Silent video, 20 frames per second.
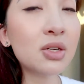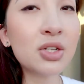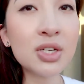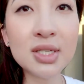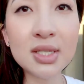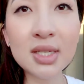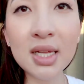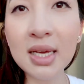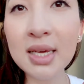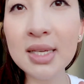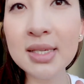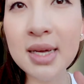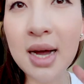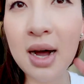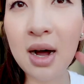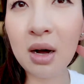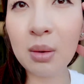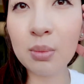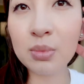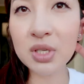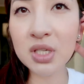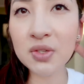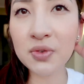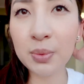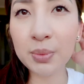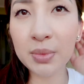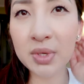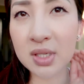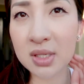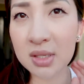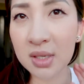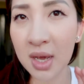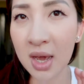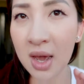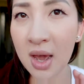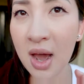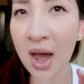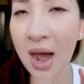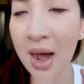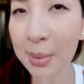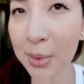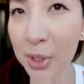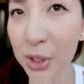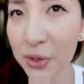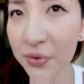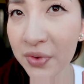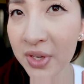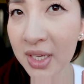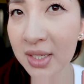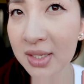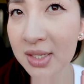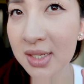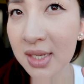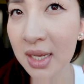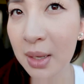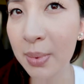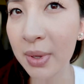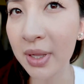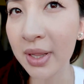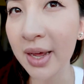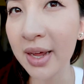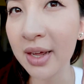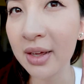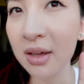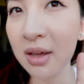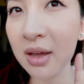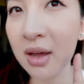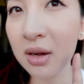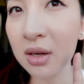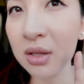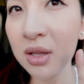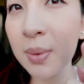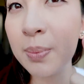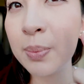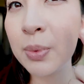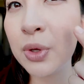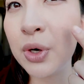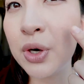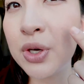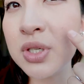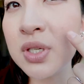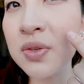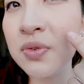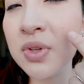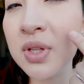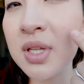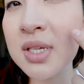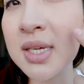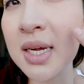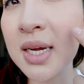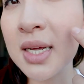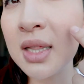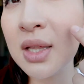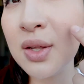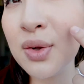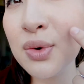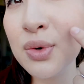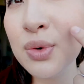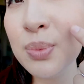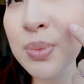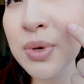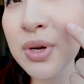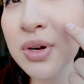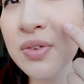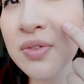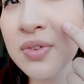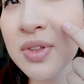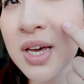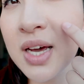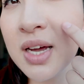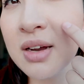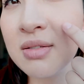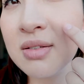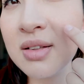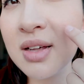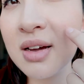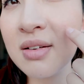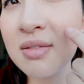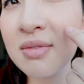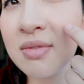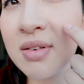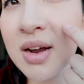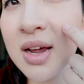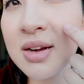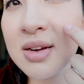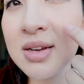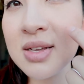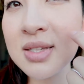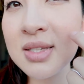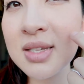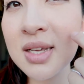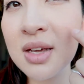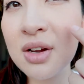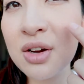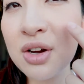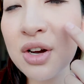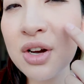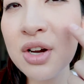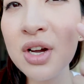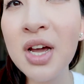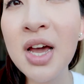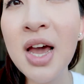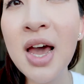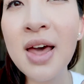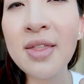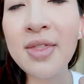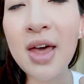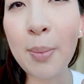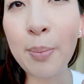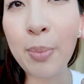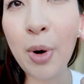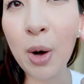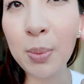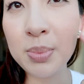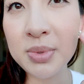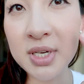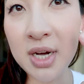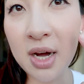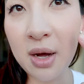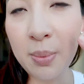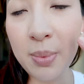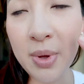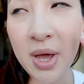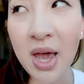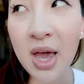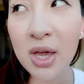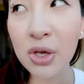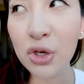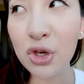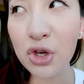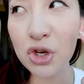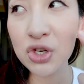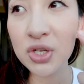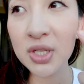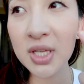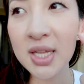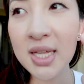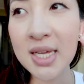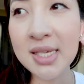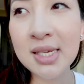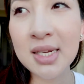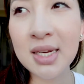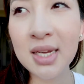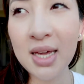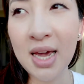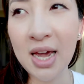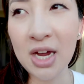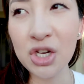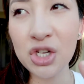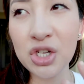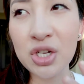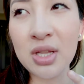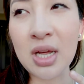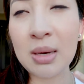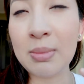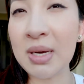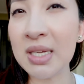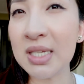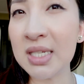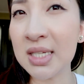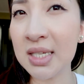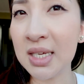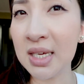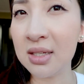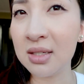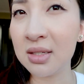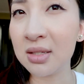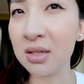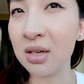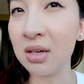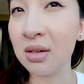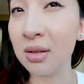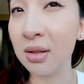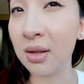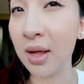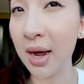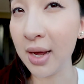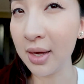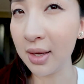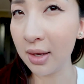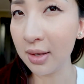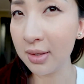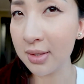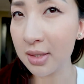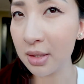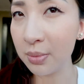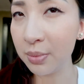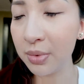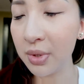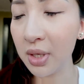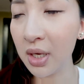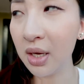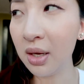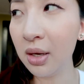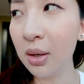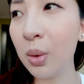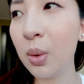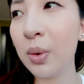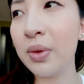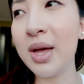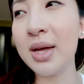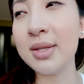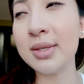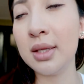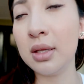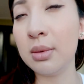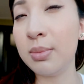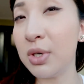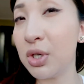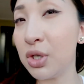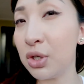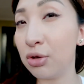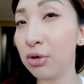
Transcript: just these just from this, I'm not sure if you can see, but like up close, if you, there's like a little bit of that redness here that popped up. Usually that's indication that my skin's not liking something, or that's a little bit